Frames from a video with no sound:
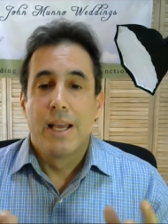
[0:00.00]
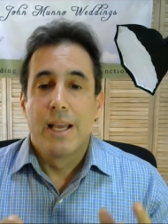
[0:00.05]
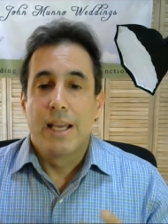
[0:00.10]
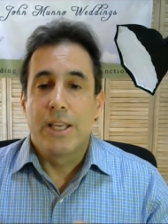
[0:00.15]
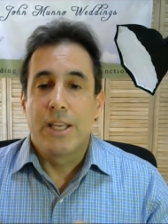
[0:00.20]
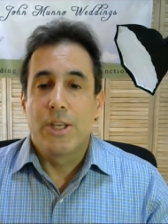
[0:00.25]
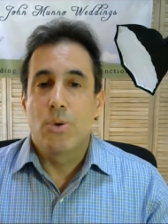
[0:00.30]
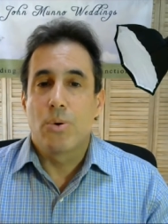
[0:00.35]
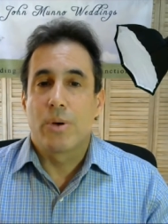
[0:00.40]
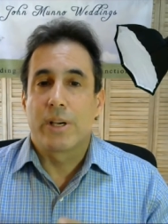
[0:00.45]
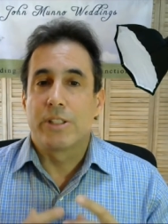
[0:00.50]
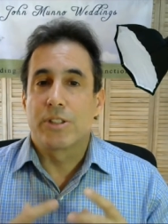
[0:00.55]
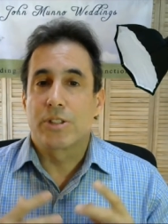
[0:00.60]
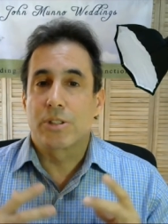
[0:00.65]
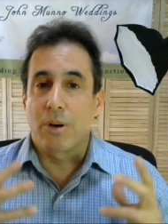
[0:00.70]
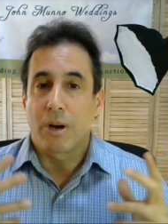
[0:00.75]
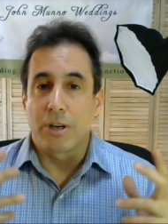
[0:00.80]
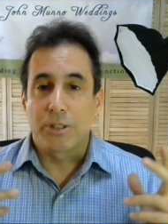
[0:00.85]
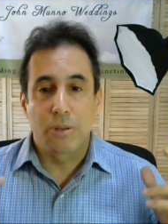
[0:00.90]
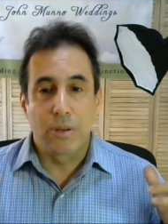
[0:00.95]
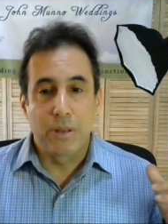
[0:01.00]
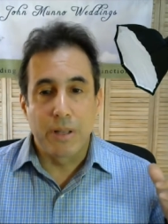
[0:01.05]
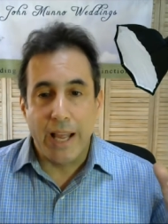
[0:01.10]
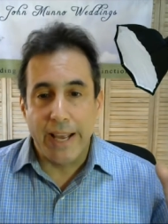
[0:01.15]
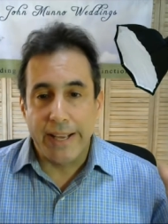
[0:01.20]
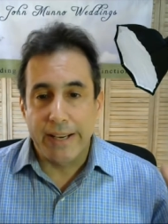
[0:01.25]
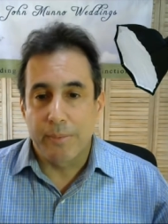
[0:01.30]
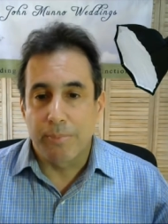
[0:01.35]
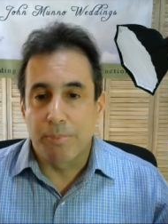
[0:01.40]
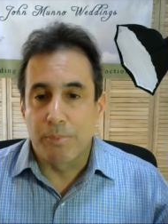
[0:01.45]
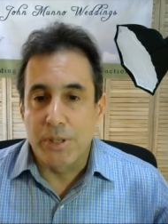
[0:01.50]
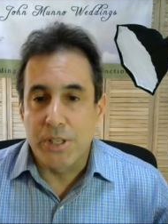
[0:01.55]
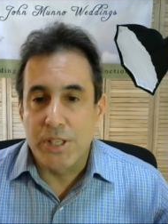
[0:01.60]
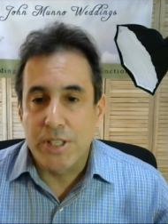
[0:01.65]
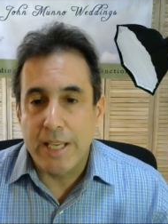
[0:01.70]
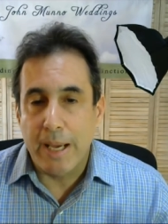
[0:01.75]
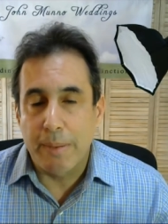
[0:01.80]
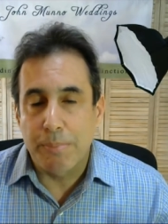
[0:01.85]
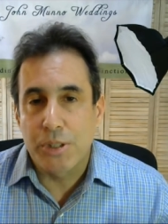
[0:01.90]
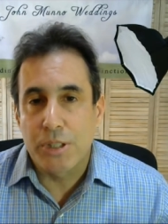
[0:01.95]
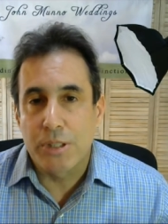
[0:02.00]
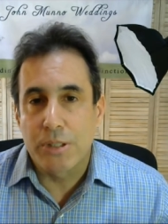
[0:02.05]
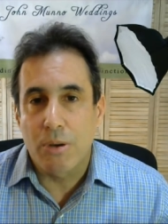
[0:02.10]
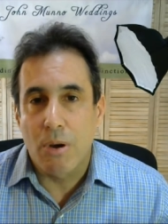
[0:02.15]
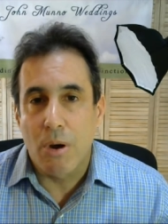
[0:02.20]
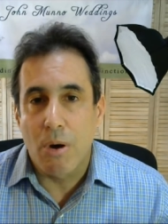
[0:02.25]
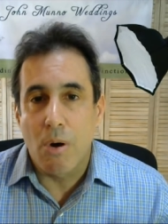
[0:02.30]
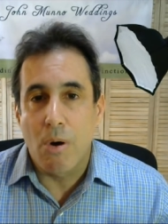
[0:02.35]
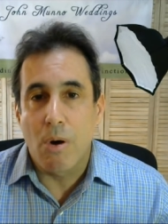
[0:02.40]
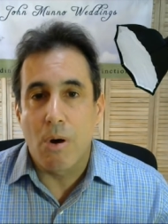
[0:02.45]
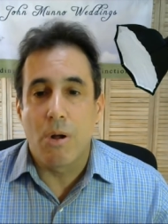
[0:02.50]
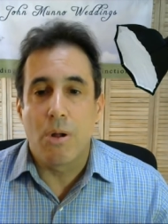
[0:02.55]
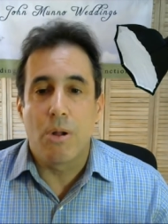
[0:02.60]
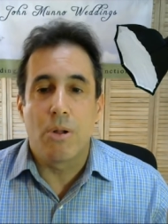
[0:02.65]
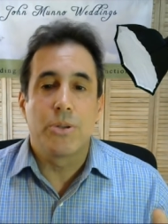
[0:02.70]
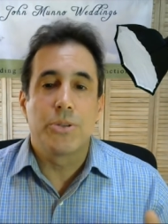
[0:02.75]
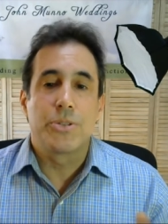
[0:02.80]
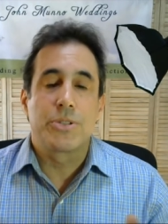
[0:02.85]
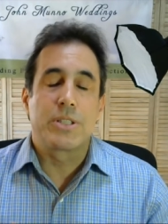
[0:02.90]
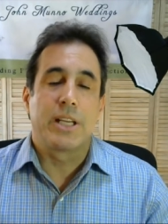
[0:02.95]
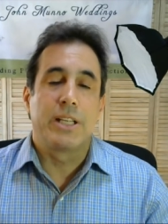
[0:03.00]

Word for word: you can start to light up reception halls,